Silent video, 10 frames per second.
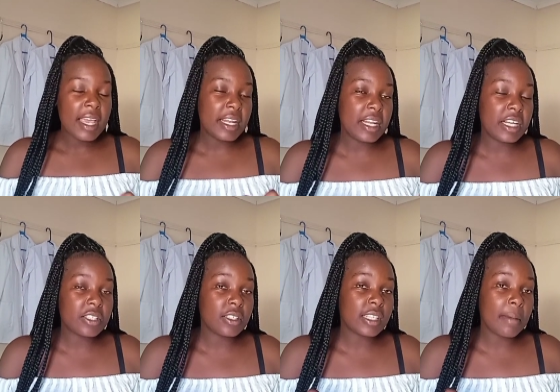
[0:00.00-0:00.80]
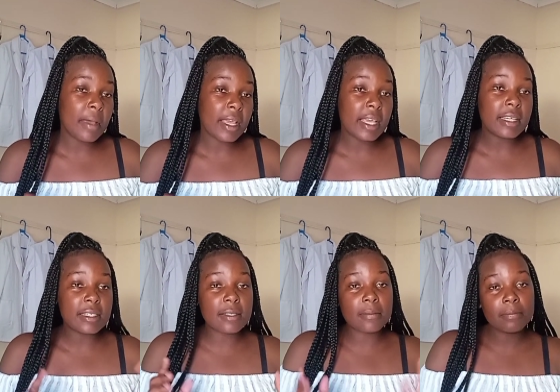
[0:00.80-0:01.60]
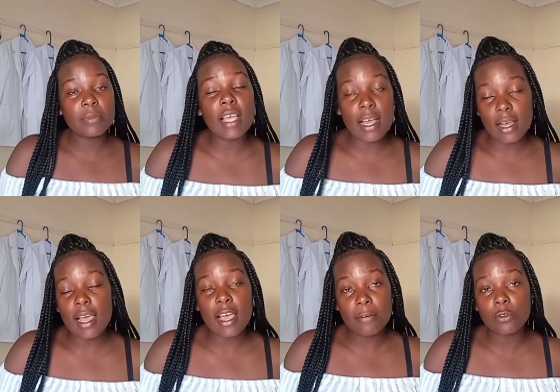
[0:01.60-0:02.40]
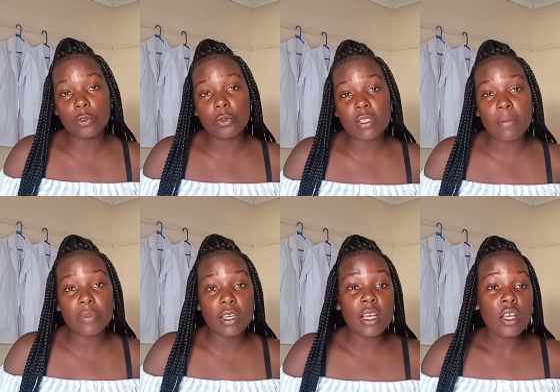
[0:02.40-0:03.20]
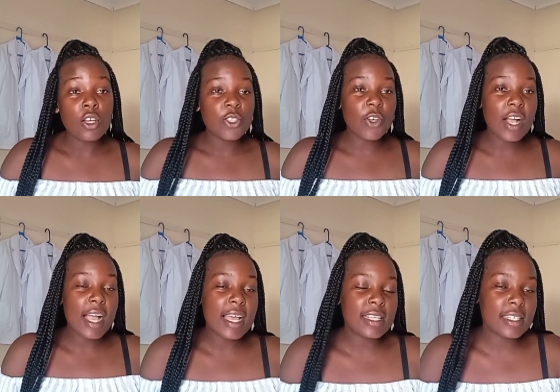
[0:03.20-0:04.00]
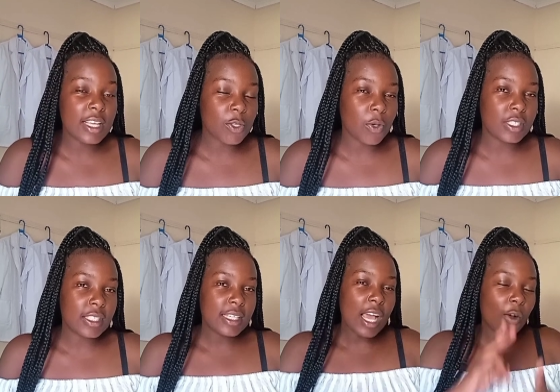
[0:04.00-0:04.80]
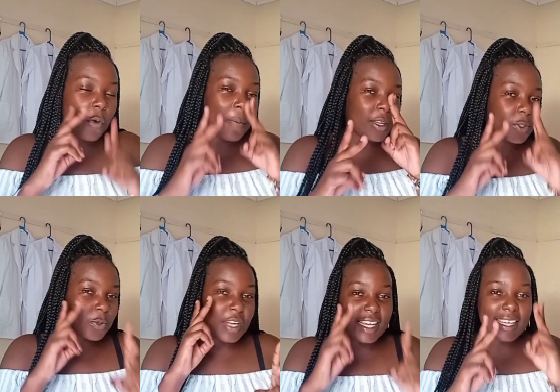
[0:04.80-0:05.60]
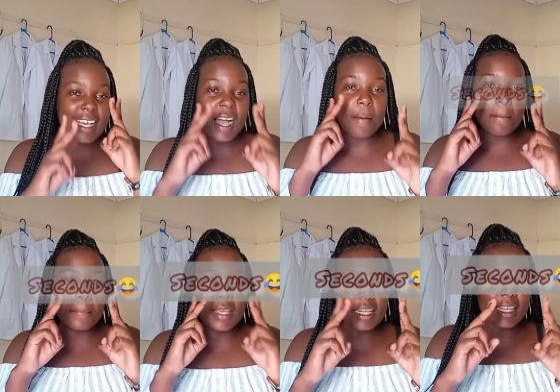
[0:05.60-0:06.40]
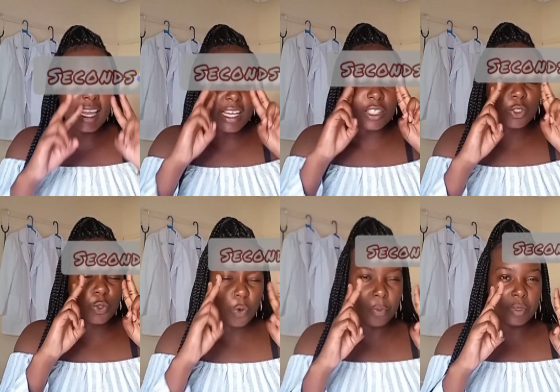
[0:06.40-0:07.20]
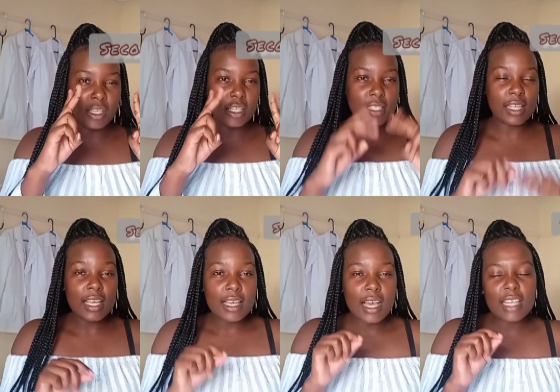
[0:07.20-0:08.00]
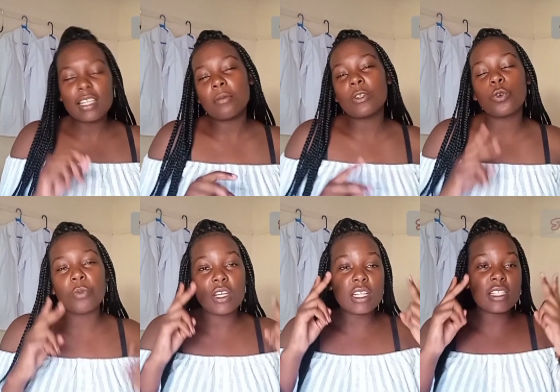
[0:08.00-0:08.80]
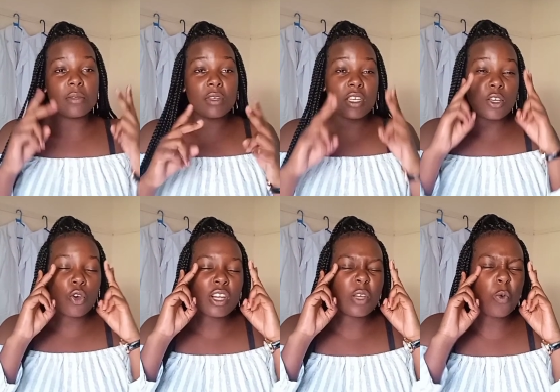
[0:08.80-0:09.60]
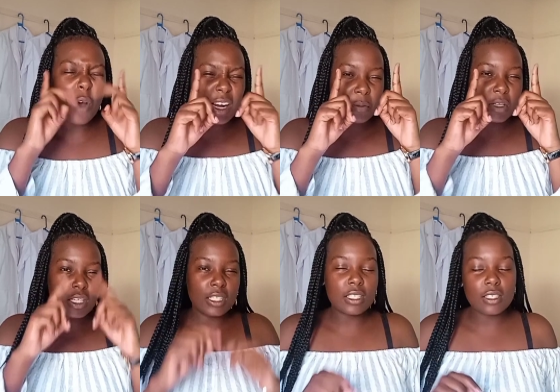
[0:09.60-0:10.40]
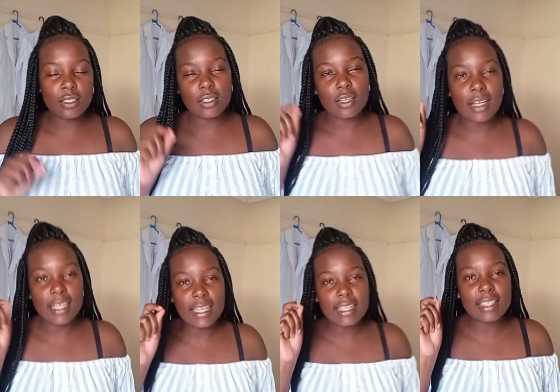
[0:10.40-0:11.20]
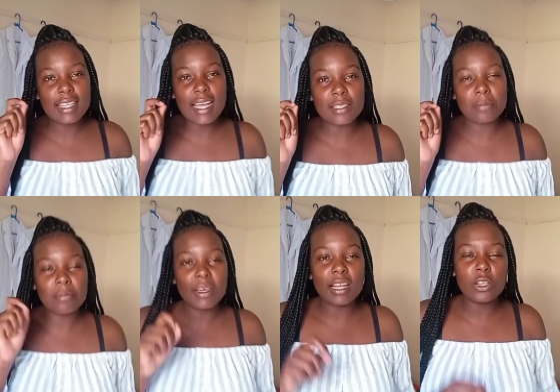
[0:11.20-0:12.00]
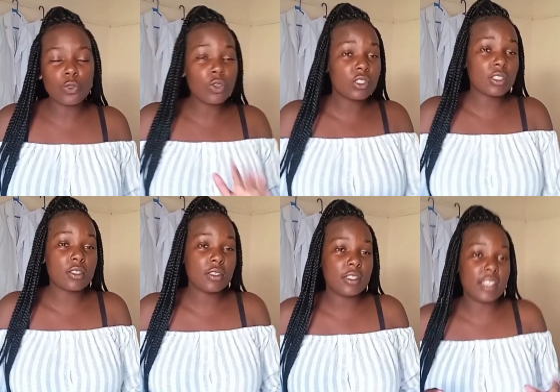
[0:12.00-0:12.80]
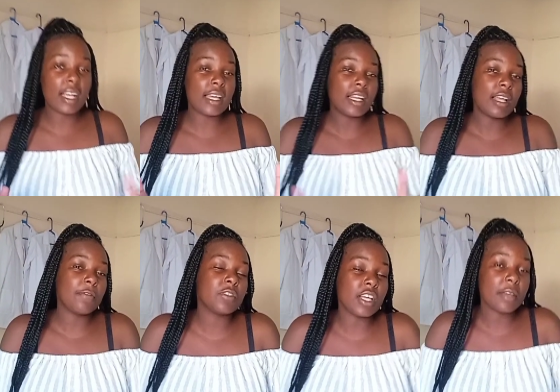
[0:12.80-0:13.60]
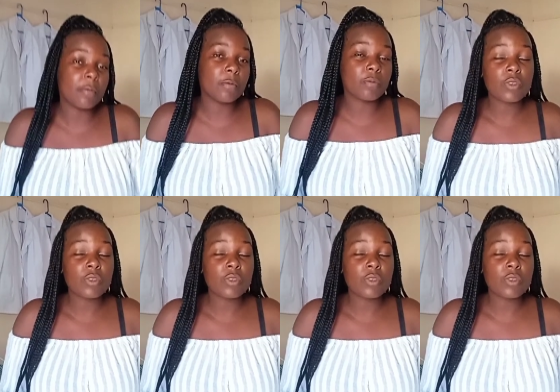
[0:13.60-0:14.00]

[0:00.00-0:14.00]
any little time I get, yeah, I have to do something. So guys, guess what? Nakupa tu dakika mbili, like 2 minutes. At time 2 minutes ni mingi, only 1 minute. Click that bell, it won't take enough time.